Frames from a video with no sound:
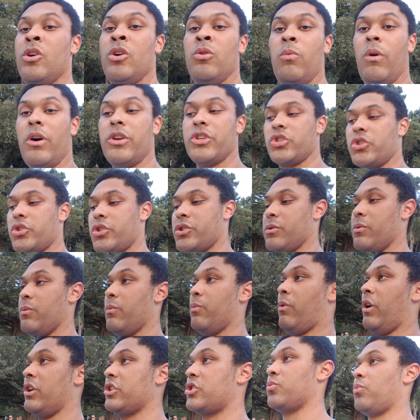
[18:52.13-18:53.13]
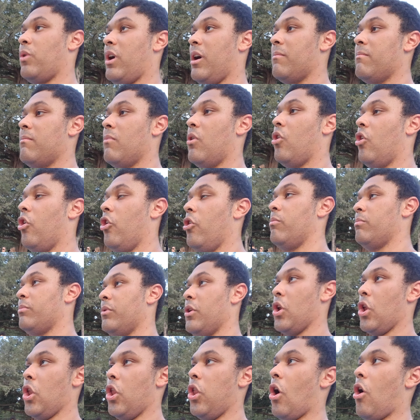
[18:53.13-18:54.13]
What's what's one more
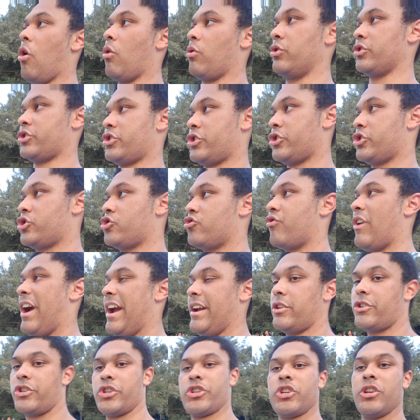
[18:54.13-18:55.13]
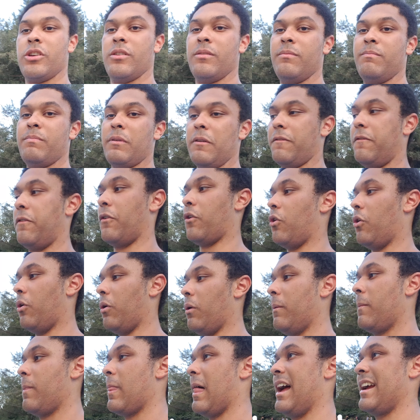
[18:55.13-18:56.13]
long stretch
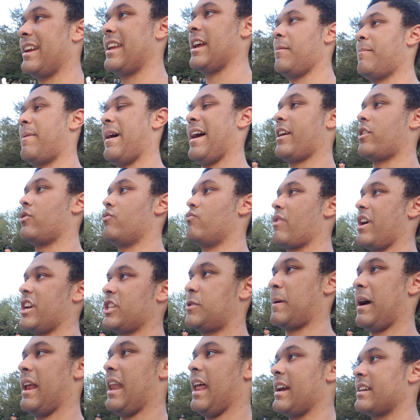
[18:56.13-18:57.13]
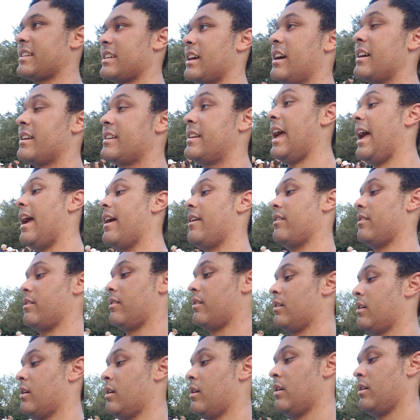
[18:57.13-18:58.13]
before I get back and rest my legs again
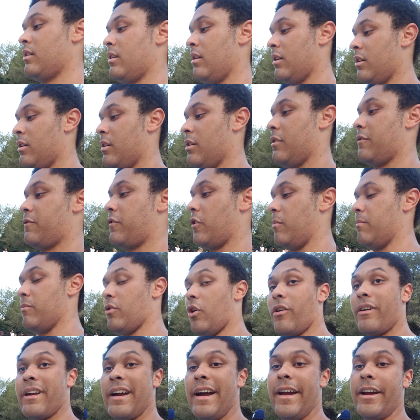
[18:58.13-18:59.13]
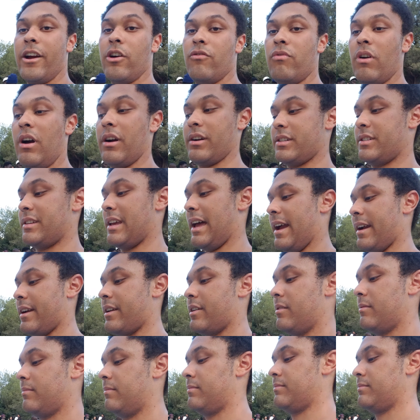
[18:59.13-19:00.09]
from not carrying a rucksack